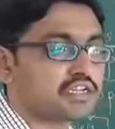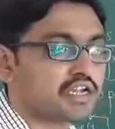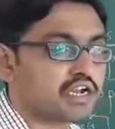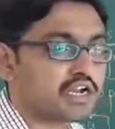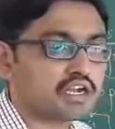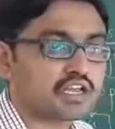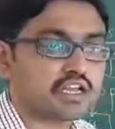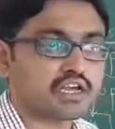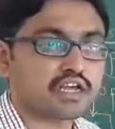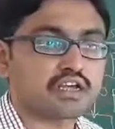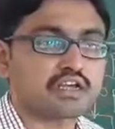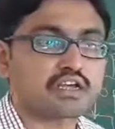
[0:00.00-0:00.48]

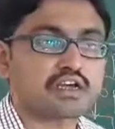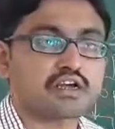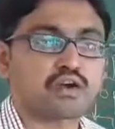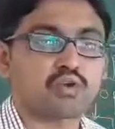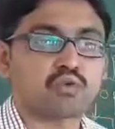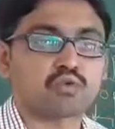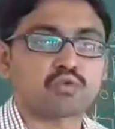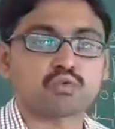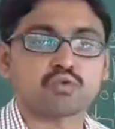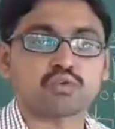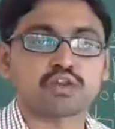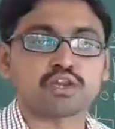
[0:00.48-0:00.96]
data,
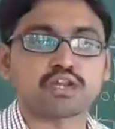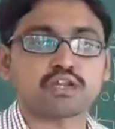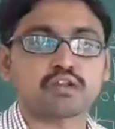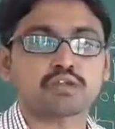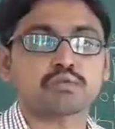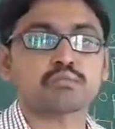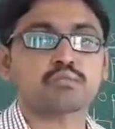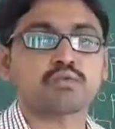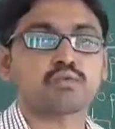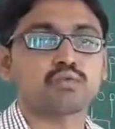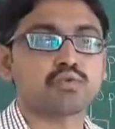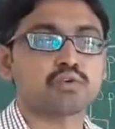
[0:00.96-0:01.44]
how to write a
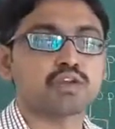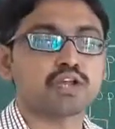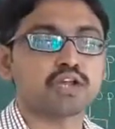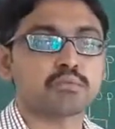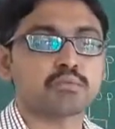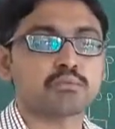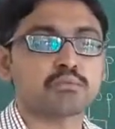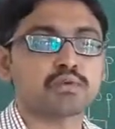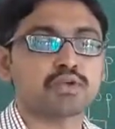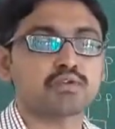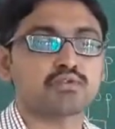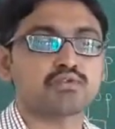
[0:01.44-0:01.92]
program
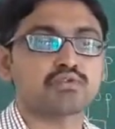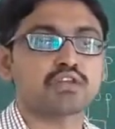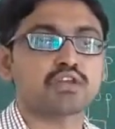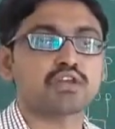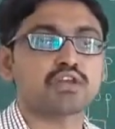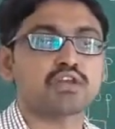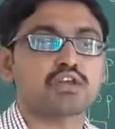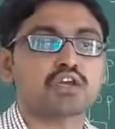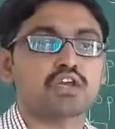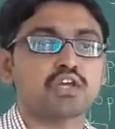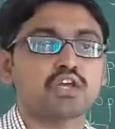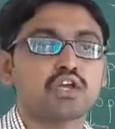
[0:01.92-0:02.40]
by using
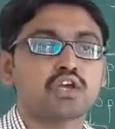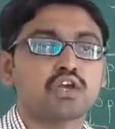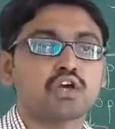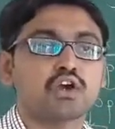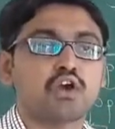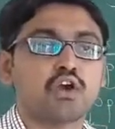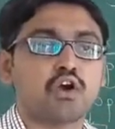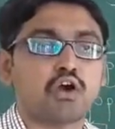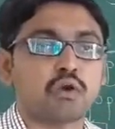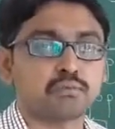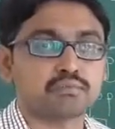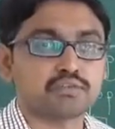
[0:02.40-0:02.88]
the
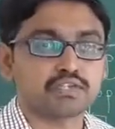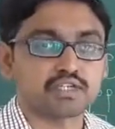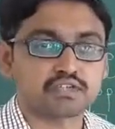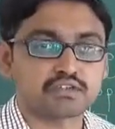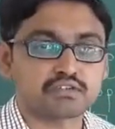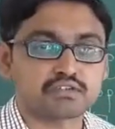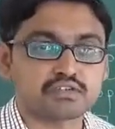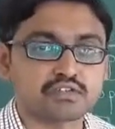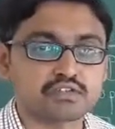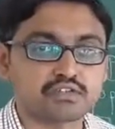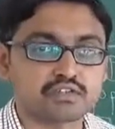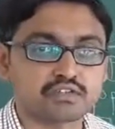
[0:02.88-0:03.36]

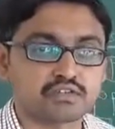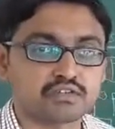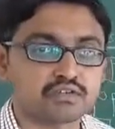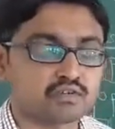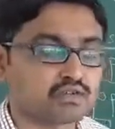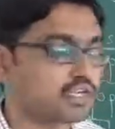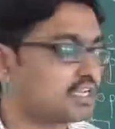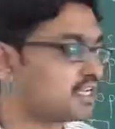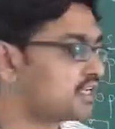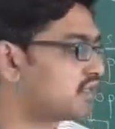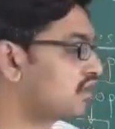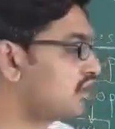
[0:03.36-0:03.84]
objects.
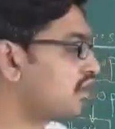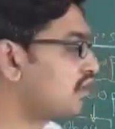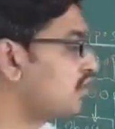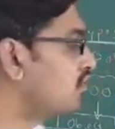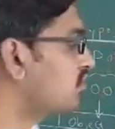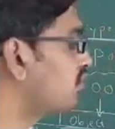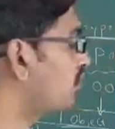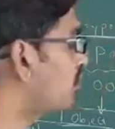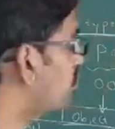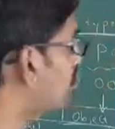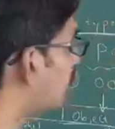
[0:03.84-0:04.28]
Okay, now you have